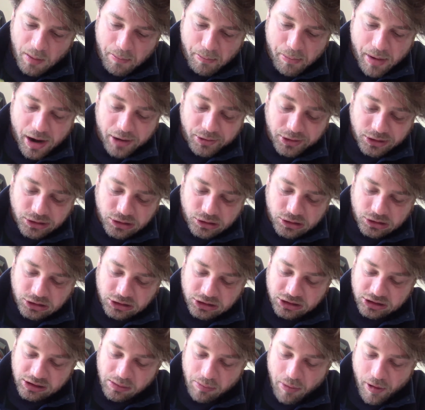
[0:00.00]

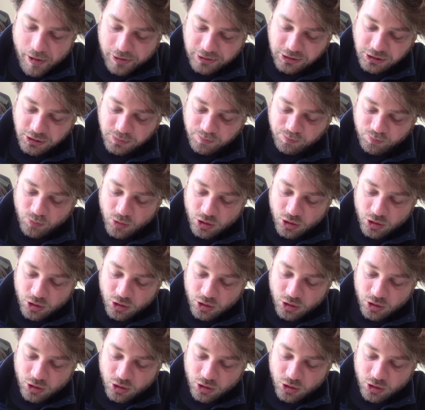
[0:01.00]
paradox about